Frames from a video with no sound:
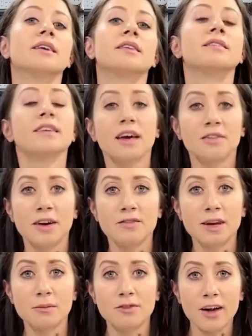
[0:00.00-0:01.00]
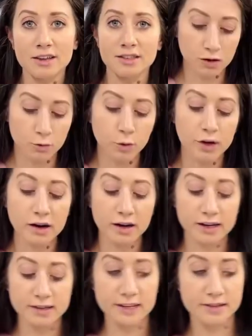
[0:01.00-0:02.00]
Say that 5 times fast. We are
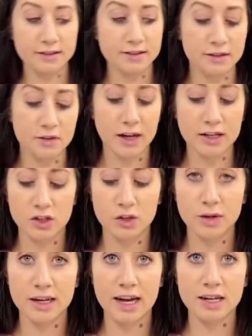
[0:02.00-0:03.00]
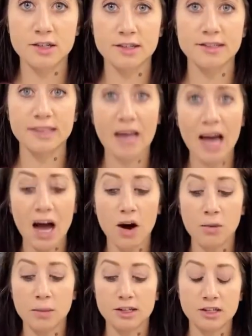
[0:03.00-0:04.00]
going to take this to the range, and you can actually see
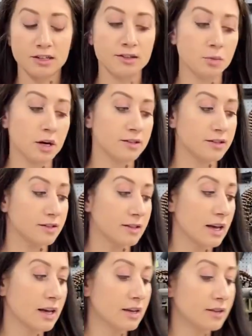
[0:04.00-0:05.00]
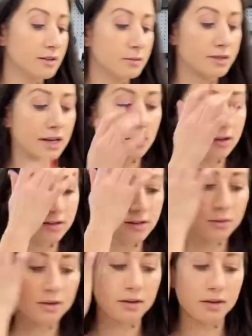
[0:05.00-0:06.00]
how much it suppresses some sound on
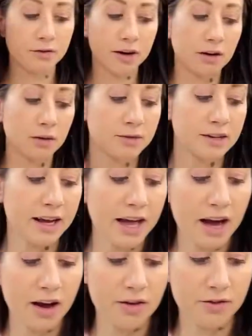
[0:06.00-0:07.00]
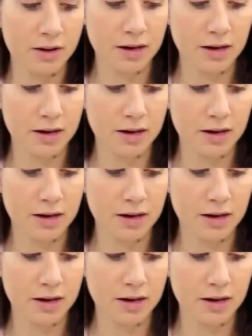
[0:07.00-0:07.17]
some of the firearms that I have.